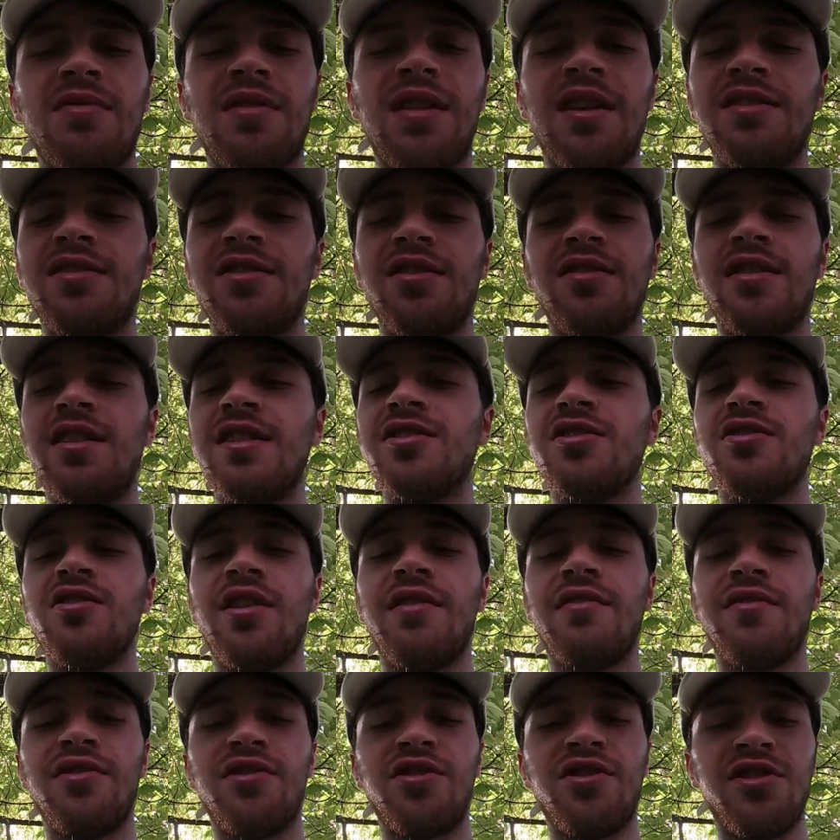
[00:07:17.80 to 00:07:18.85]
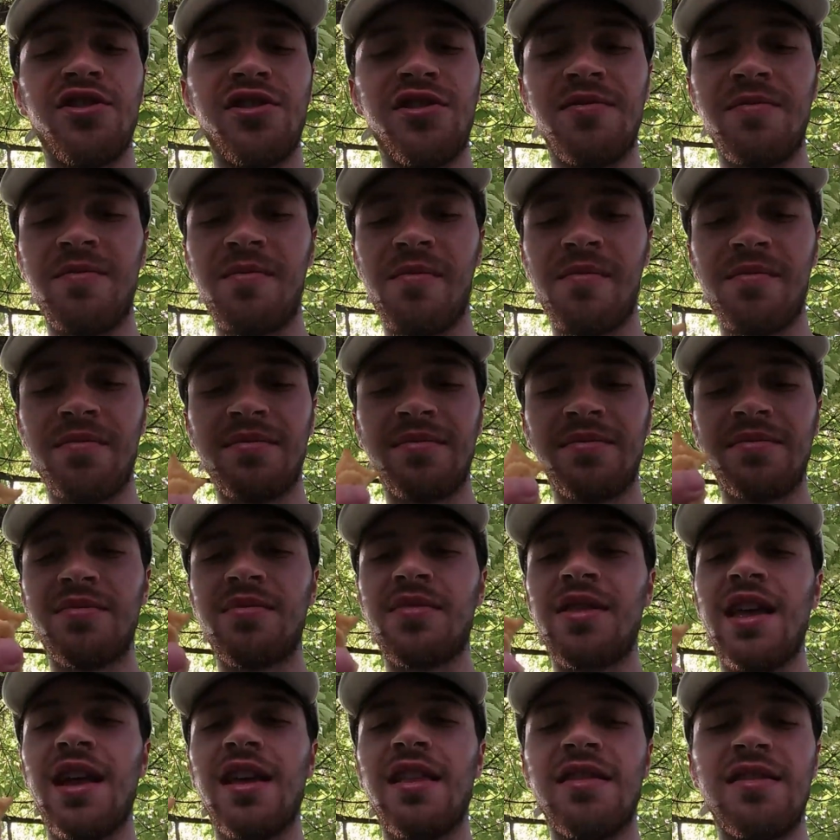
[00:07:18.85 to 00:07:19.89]
These are not even good.
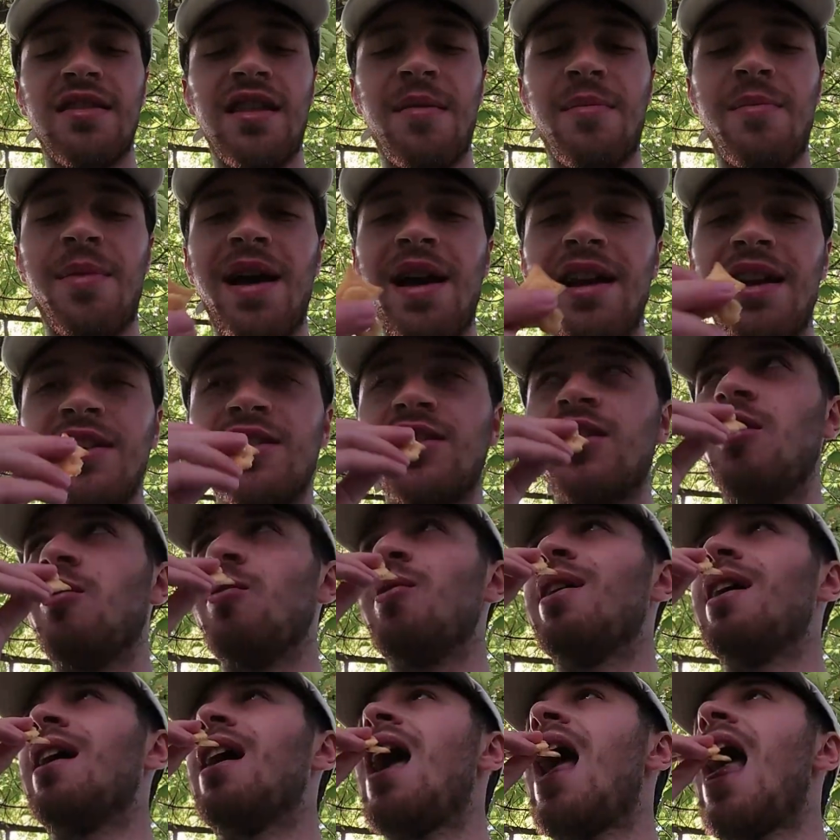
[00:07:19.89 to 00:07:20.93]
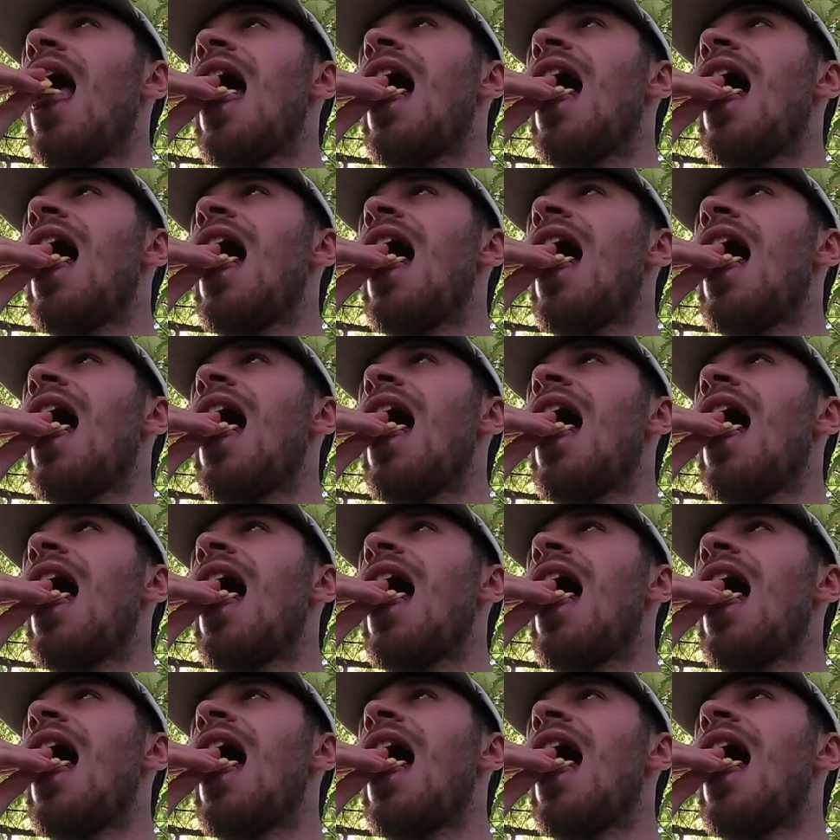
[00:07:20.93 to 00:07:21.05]
They're barely salty,